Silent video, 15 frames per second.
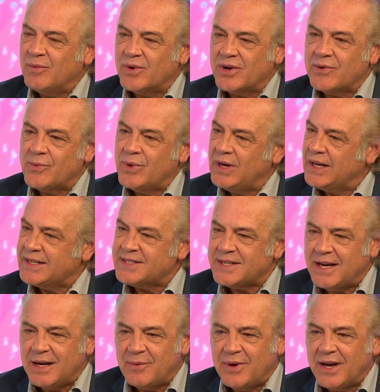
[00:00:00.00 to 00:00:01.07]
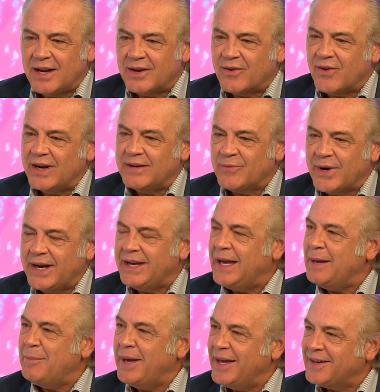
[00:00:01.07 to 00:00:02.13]
We're really excited. We got a great
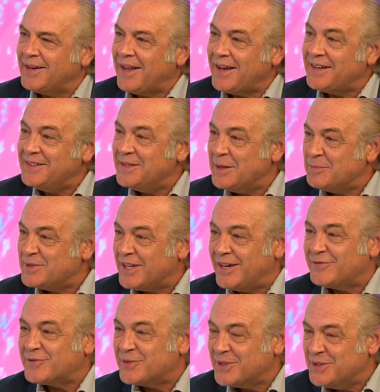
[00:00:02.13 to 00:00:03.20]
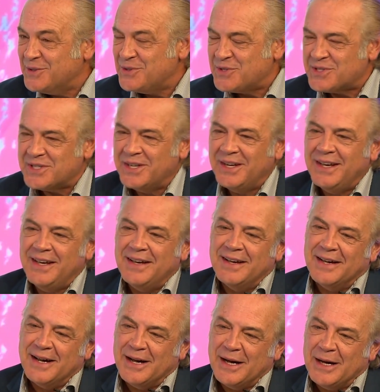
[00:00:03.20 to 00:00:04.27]
reggae band lined up, Tough Roots.
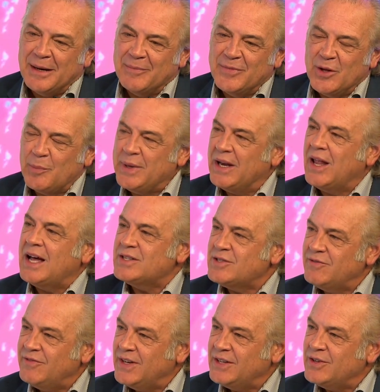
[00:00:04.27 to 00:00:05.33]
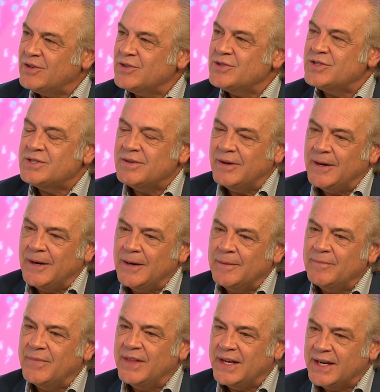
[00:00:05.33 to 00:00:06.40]
There'll be lots of vendors
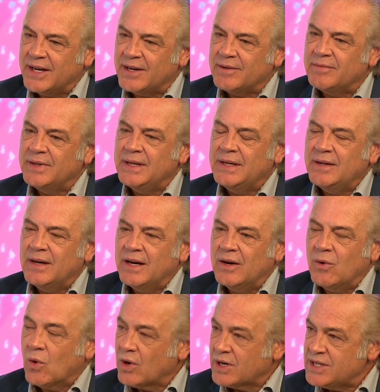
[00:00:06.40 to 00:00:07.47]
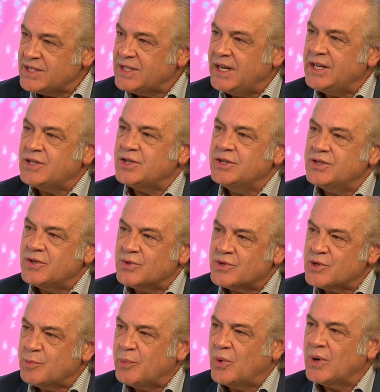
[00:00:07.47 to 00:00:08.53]
there, organizations who are
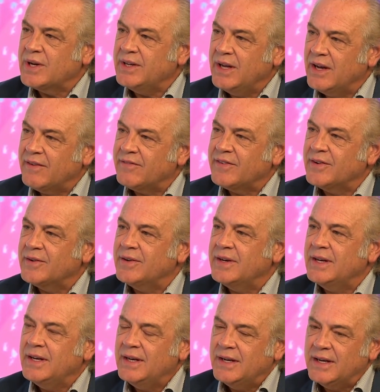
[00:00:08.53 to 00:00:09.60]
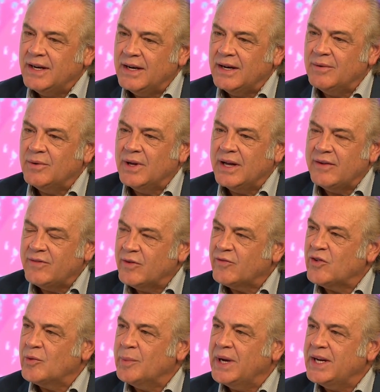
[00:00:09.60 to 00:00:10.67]
supporting the effort. We'll have
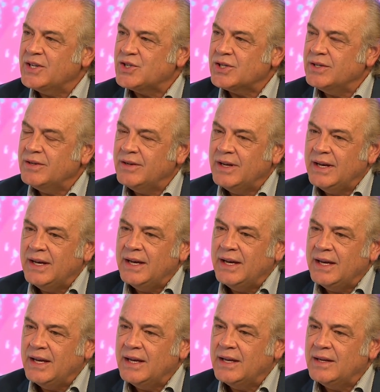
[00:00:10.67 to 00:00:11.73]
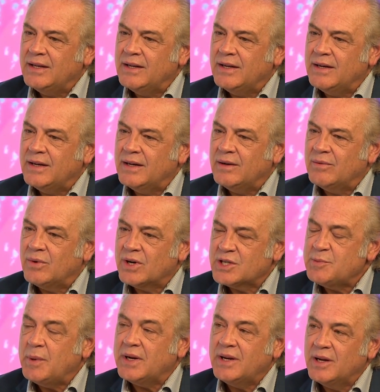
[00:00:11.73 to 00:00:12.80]
information, and we're
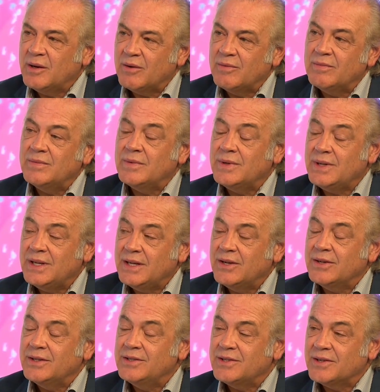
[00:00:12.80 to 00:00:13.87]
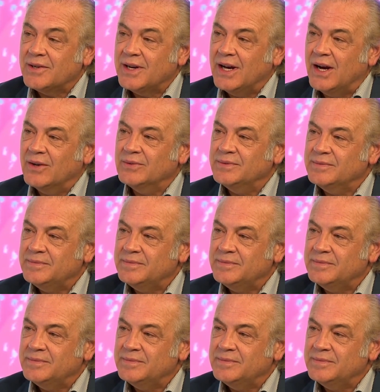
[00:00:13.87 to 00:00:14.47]
expecting a really good turnout.